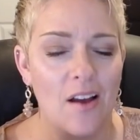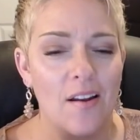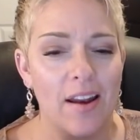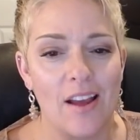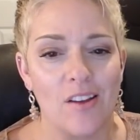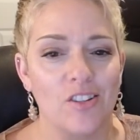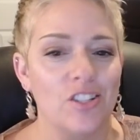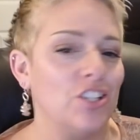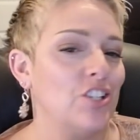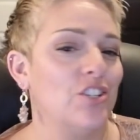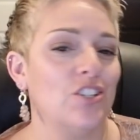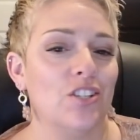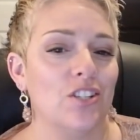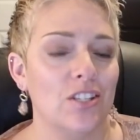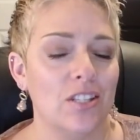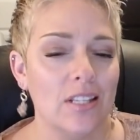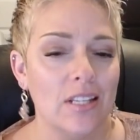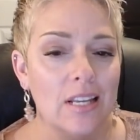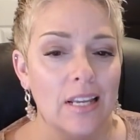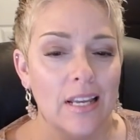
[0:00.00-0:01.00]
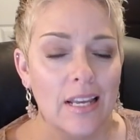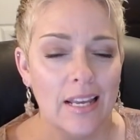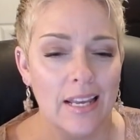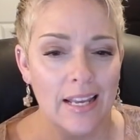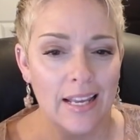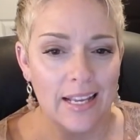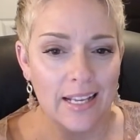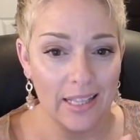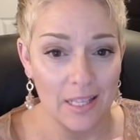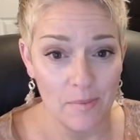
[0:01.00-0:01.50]
Now she just
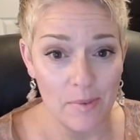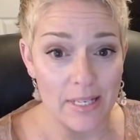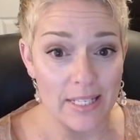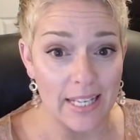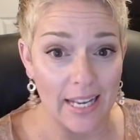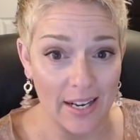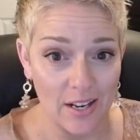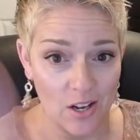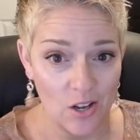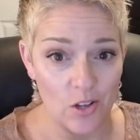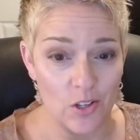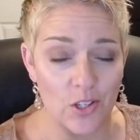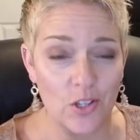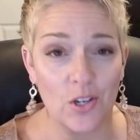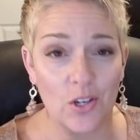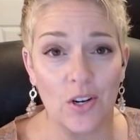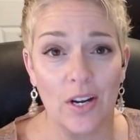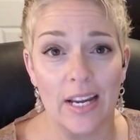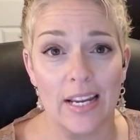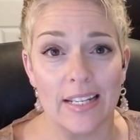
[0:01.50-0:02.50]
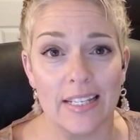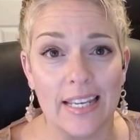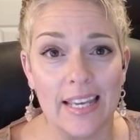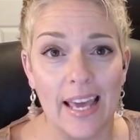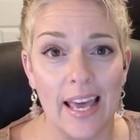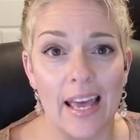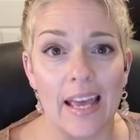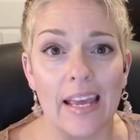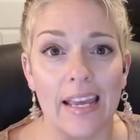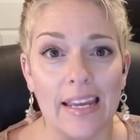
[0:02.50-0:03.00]
Clementine calls her Auntie
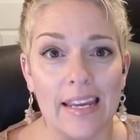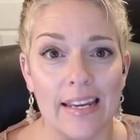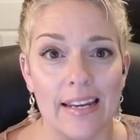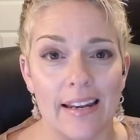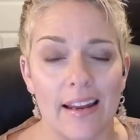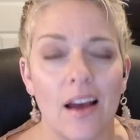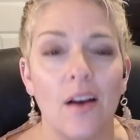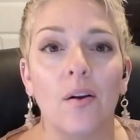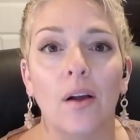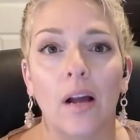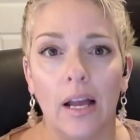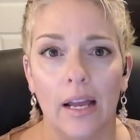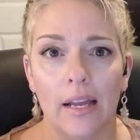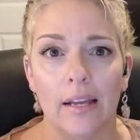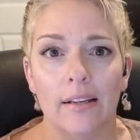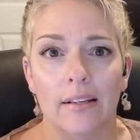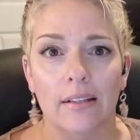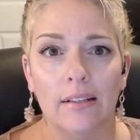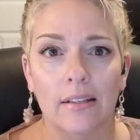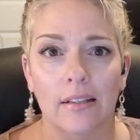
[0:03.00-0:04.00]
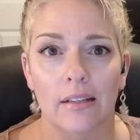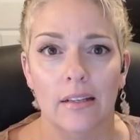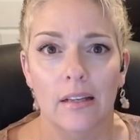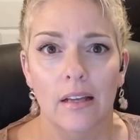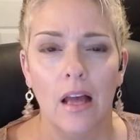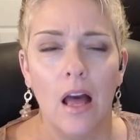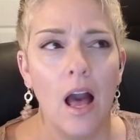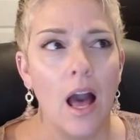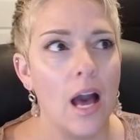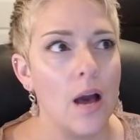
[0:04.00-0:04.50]
Kate. Okay.
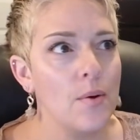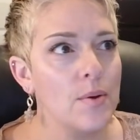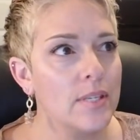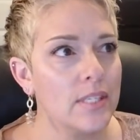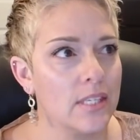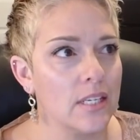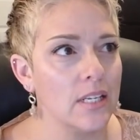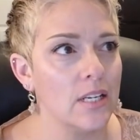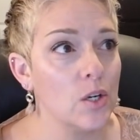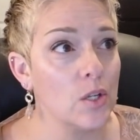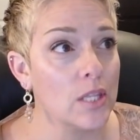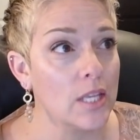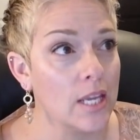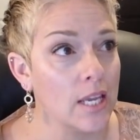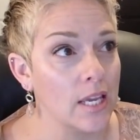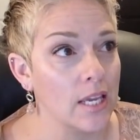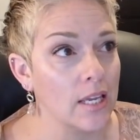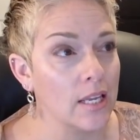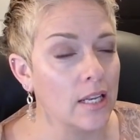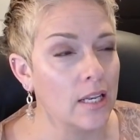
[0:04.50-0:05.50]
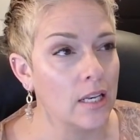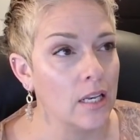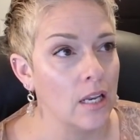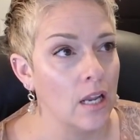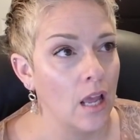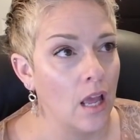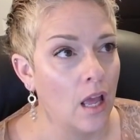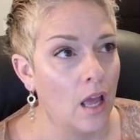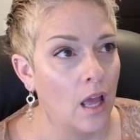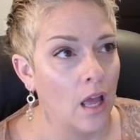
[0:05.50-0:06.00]
I was sitting here thinking,
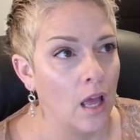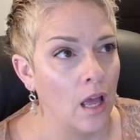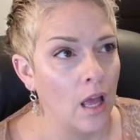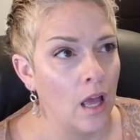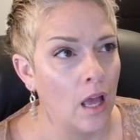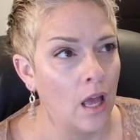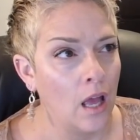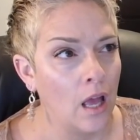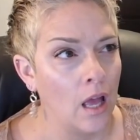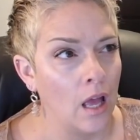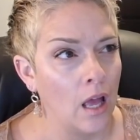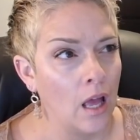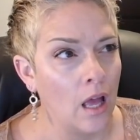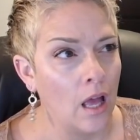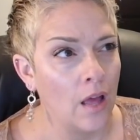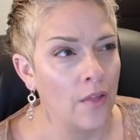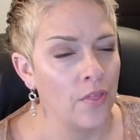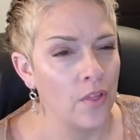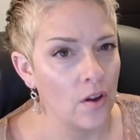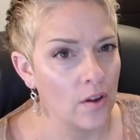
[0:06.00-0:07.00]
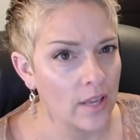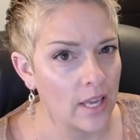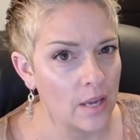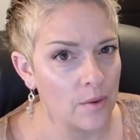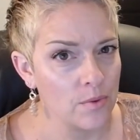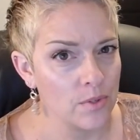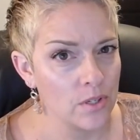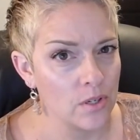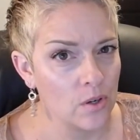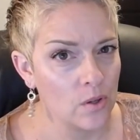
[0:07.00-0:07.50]
I thought Kate
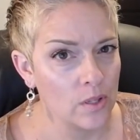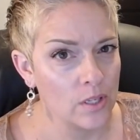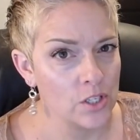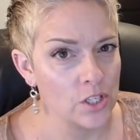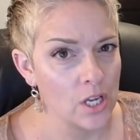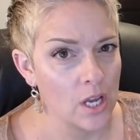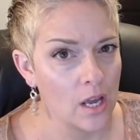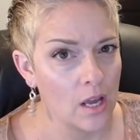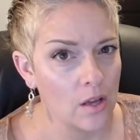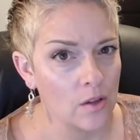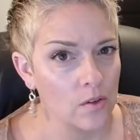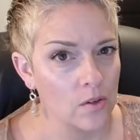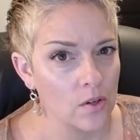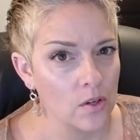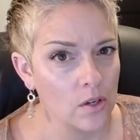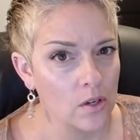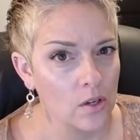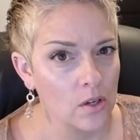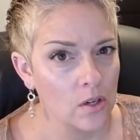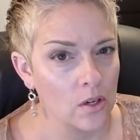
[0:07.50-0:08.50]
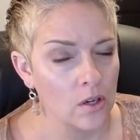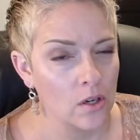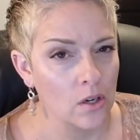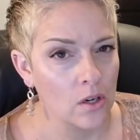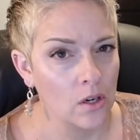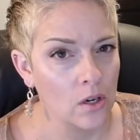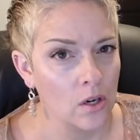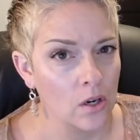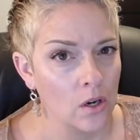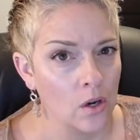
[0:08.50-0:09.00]
was an only child.
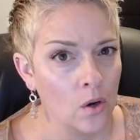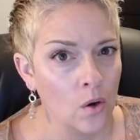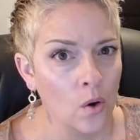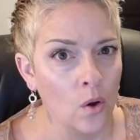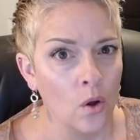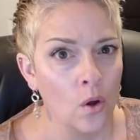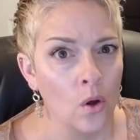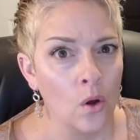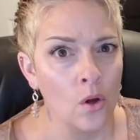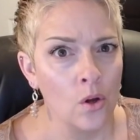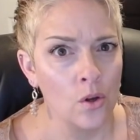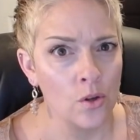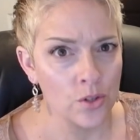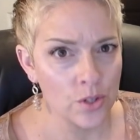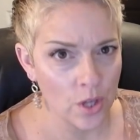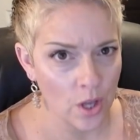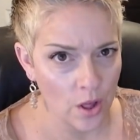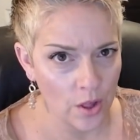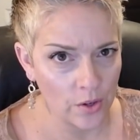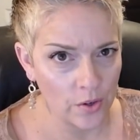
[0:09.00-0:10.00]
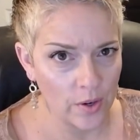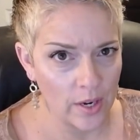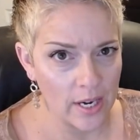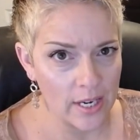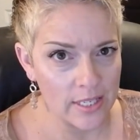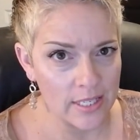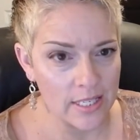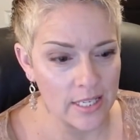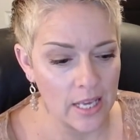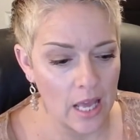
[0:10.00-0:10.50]
Who's calling her
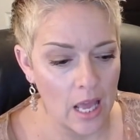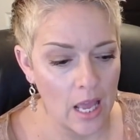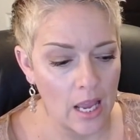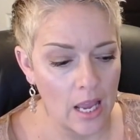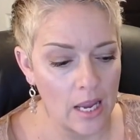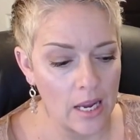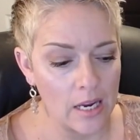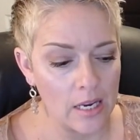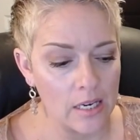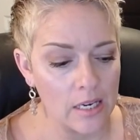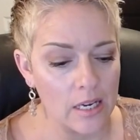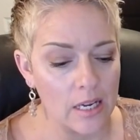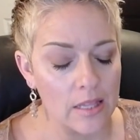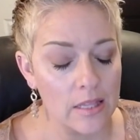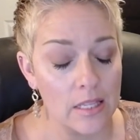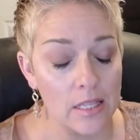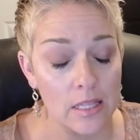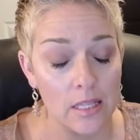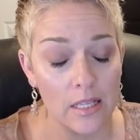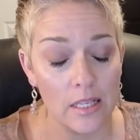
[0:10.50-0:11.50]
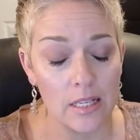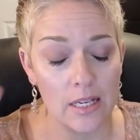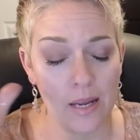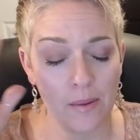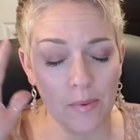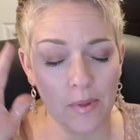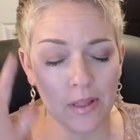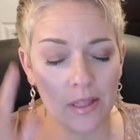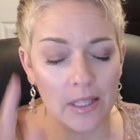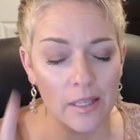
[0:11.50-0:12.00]
Auntie Kate? And then the
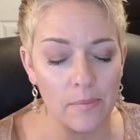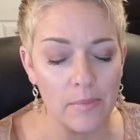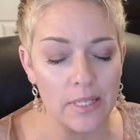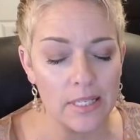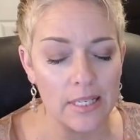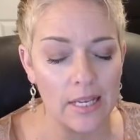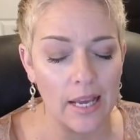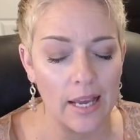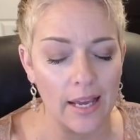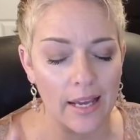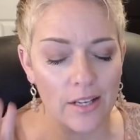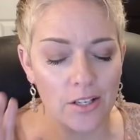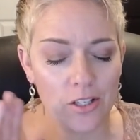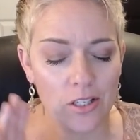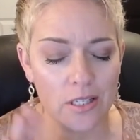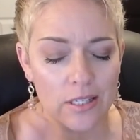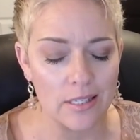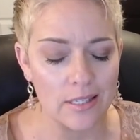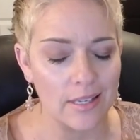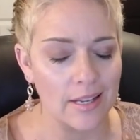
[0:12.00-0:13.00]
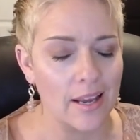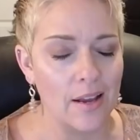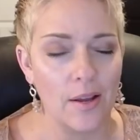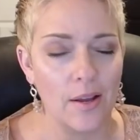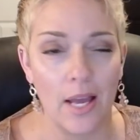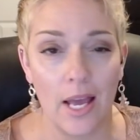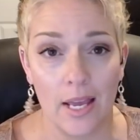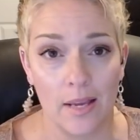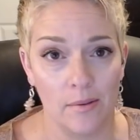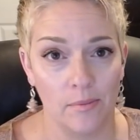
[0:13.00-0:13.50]
name Clementine just,
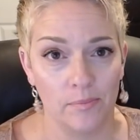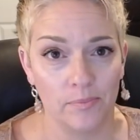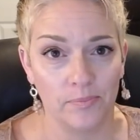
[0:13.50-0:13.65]
okay.